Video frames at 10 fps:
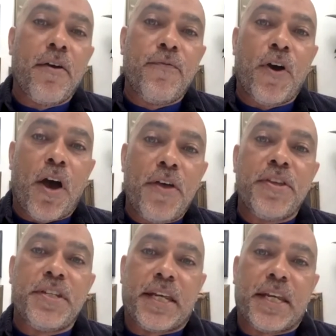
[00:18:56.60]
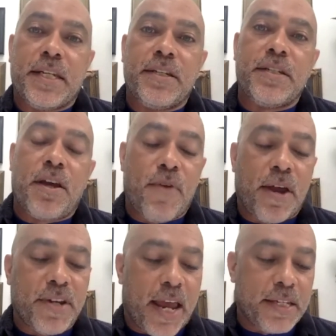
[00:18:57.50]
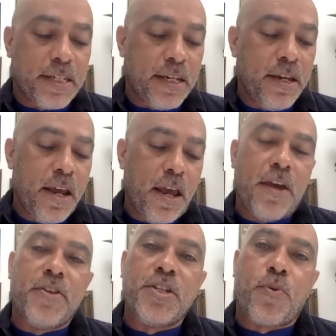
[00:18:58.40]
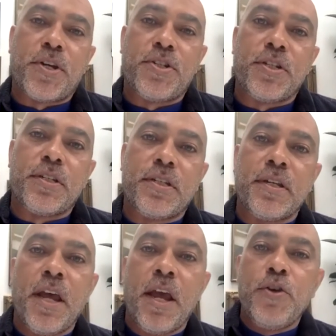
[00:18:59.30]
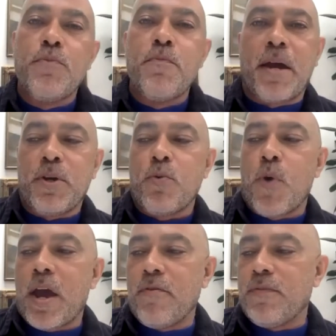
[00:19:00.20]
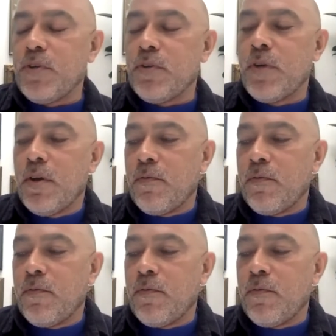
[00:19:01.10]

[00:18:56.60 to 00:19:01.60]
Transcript: for other settings around asking these questions. And you might be aware, if you